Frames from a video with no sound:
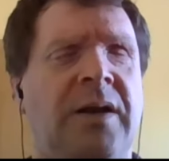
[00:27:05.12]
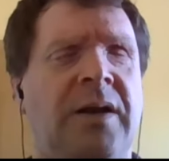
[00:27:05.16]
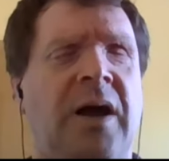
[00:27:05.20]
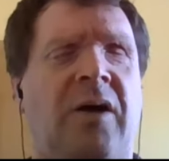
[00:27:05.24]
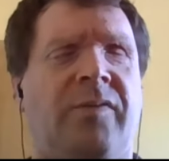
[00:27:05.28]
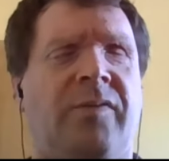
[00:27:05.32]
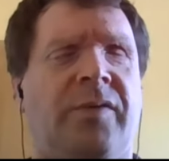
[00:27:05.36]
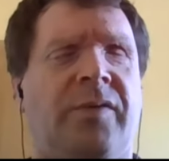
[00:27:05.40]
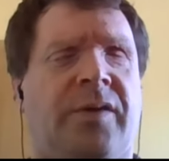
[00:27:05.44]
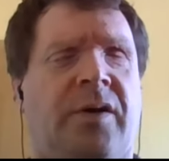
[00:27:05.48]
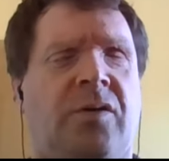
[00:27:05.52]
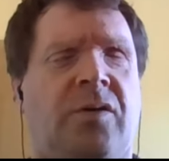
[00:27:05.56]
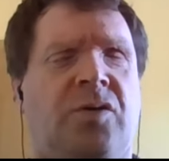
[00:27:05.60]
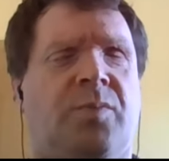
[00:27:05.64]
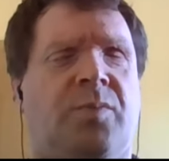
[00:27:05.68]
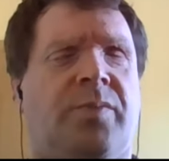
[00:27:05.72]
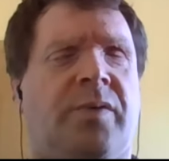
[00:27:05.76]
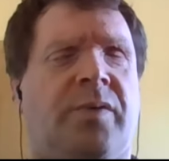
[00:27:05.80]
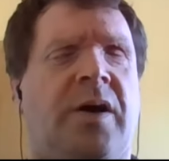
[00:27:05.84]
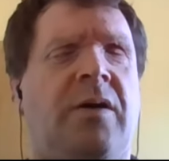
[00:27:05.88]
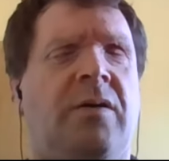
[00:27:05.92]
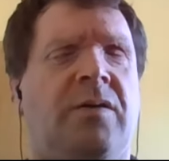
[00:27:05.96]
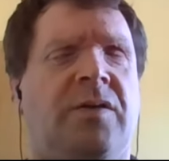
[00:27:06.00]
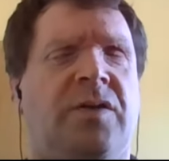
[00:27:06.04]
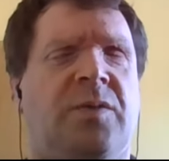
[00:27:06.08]
Now, for those
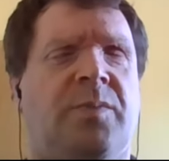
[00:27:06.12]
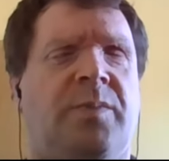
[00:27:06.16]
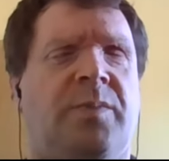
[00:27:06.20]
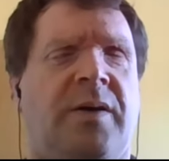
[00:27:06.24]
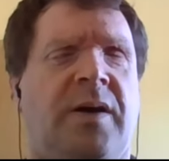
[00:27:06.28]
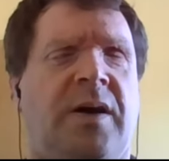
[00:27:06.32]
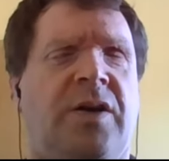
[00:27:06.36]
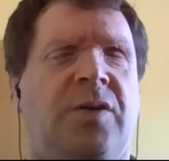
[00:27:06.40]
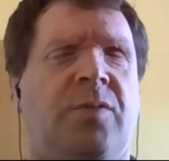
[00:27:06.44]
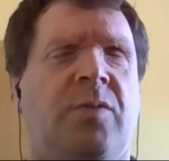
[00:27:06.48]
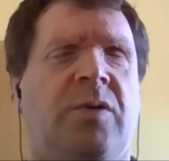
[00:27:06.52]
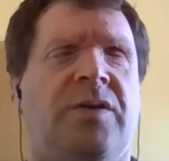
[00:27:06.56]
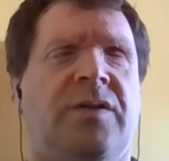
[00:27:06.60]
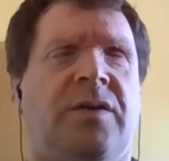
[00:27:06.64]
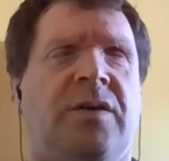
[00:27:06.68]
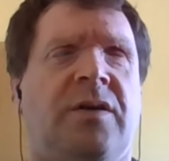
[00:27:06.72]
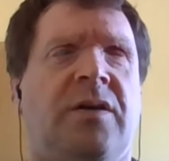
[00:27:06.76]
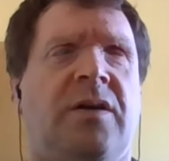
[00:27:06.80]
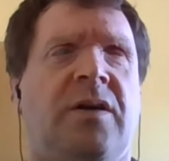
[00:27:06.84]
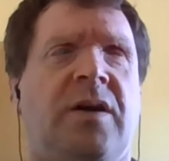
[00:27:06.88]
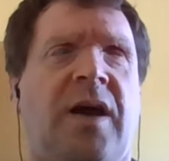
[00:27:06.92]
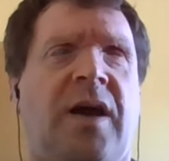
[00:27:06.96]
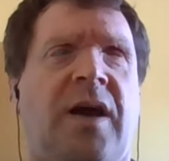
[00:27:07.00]
braille displays which